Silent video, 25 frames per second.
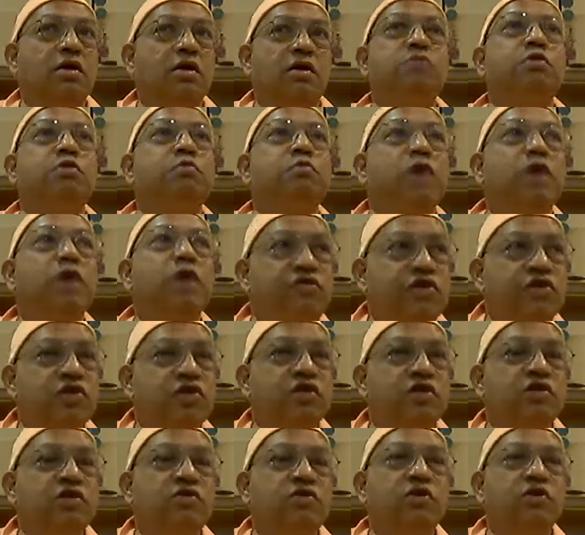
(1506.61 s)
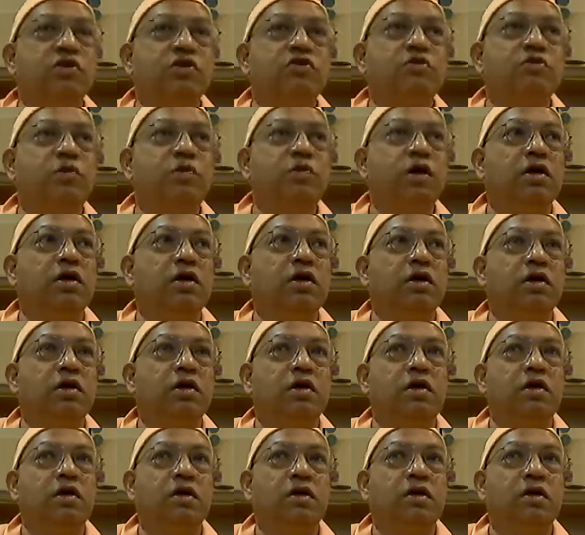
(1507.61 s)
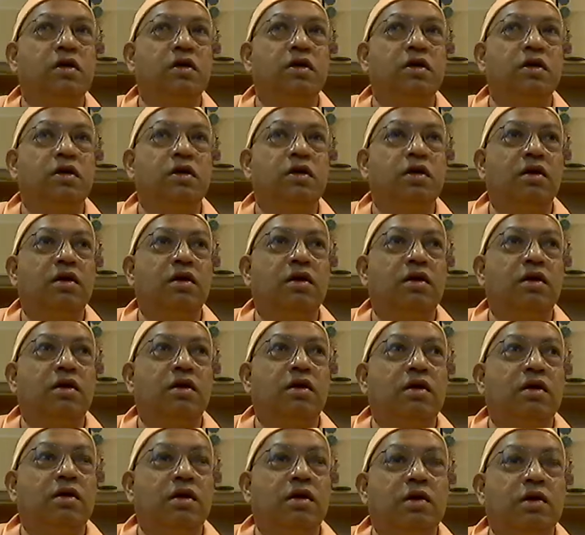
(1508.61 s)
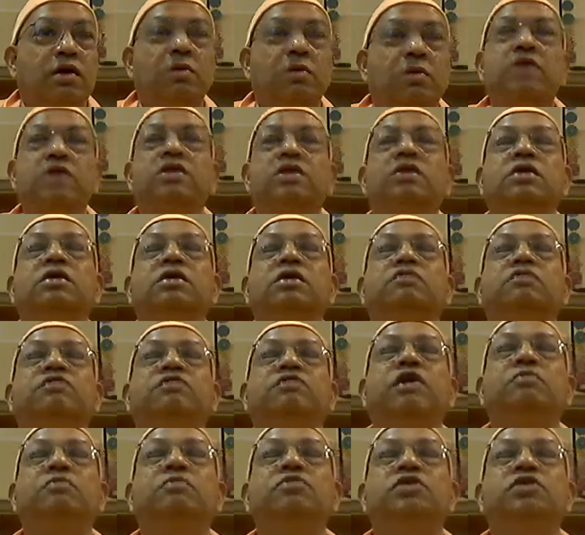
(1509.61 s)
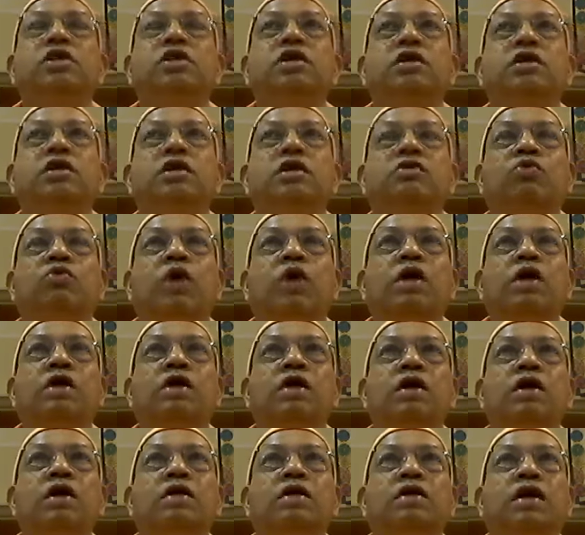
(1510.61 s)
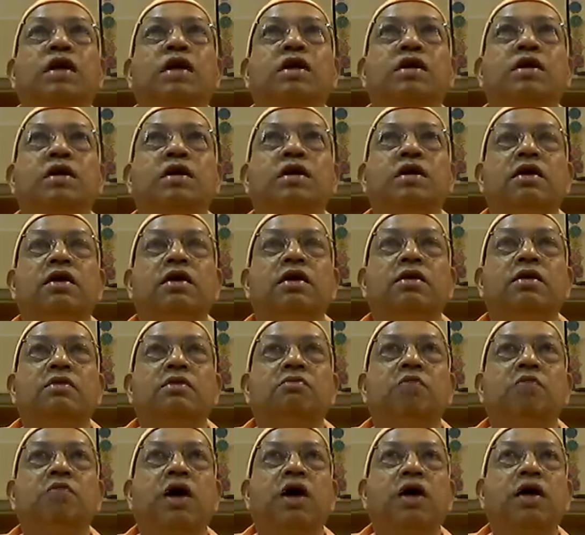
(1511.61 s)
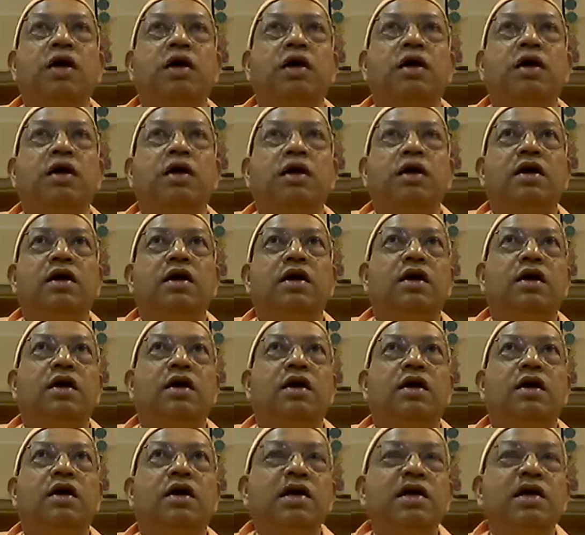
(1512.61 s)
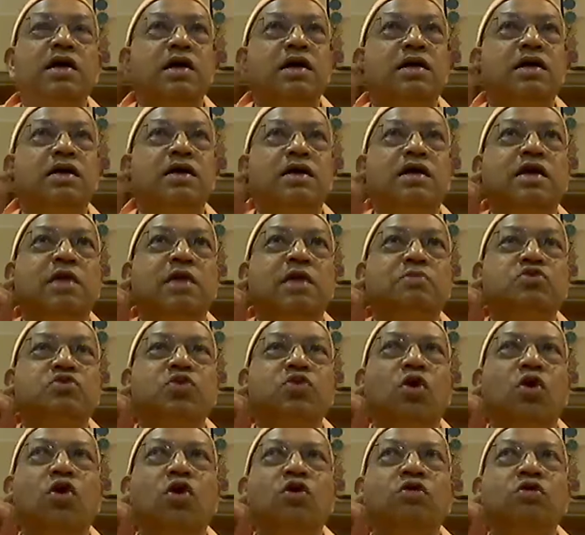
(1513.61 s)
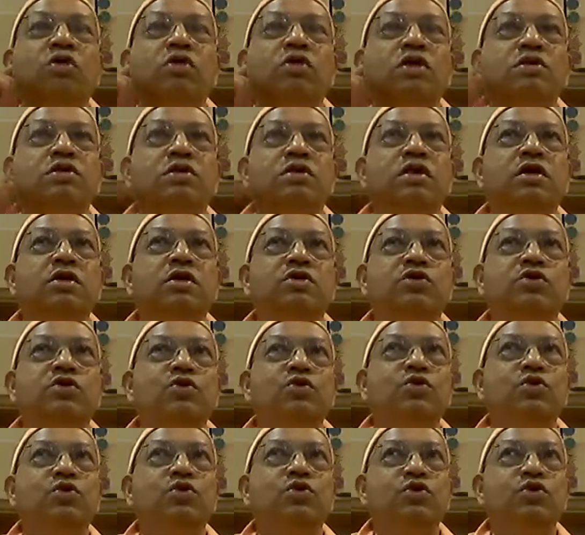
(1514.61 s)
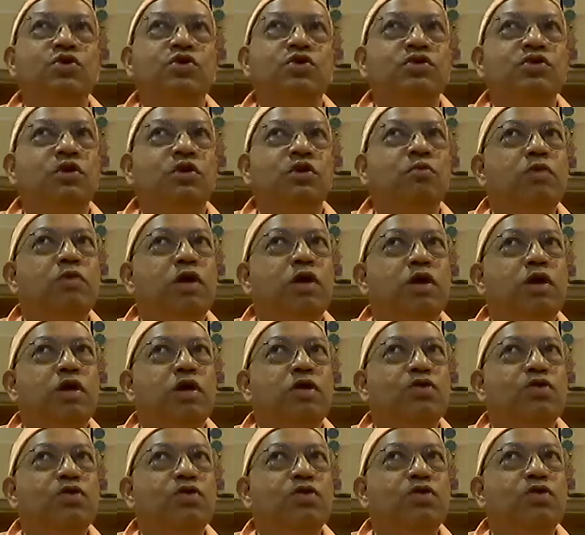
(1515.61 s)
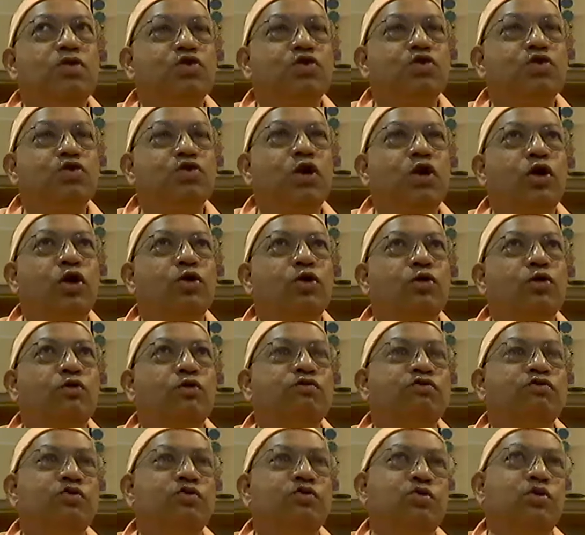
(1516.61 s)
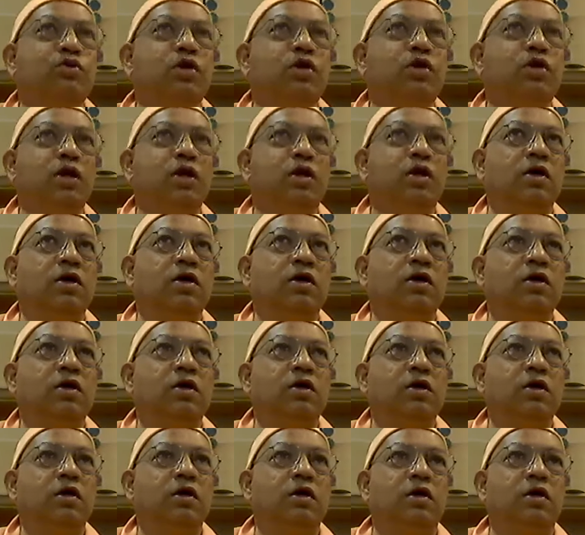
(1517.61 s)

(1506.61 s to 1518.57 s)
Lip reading: Please be beneficent towards me. Imagine if I'm sitting quietly and then my ear keeps on listening to somebody who's talking on the phone there.